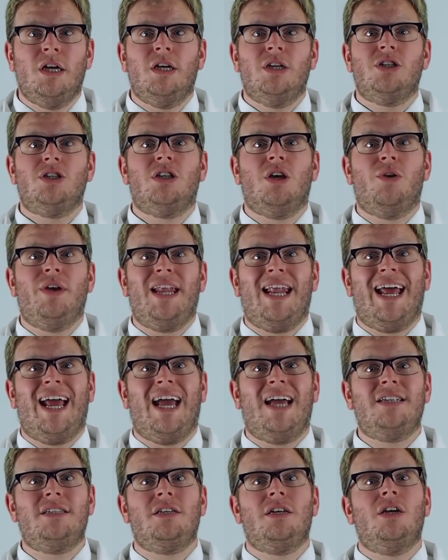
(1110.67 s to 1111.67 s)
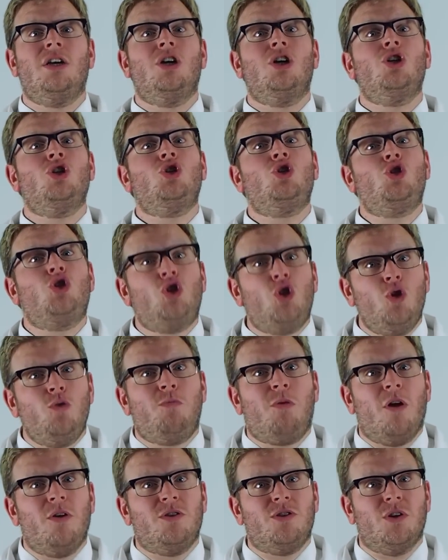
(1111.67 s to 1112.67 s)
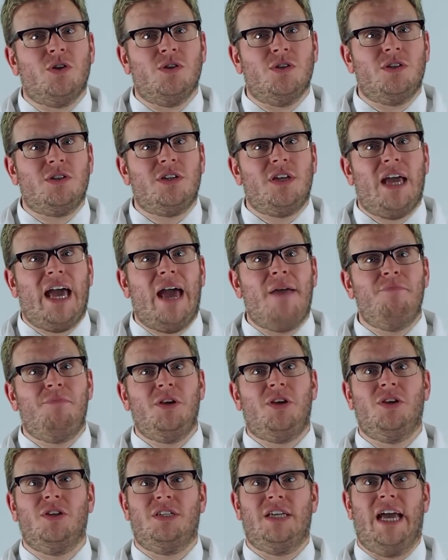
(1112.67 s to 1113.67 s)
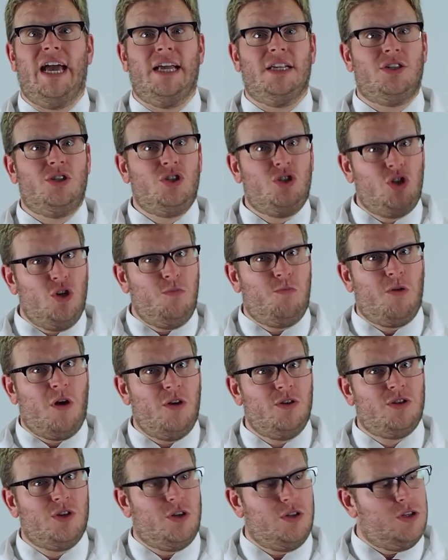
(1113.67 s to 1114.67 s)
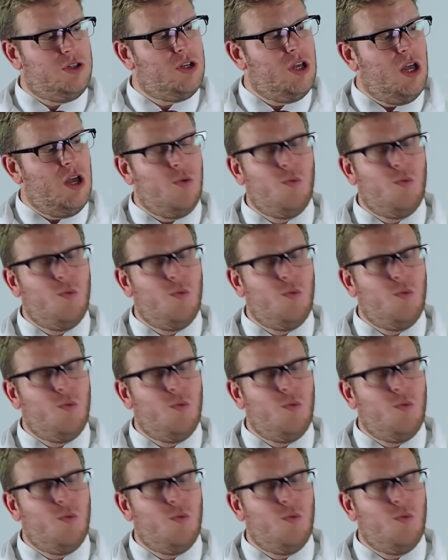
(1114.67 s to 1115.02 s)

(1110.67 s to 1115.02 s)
So it has 2 protons, and because it has 2 protons,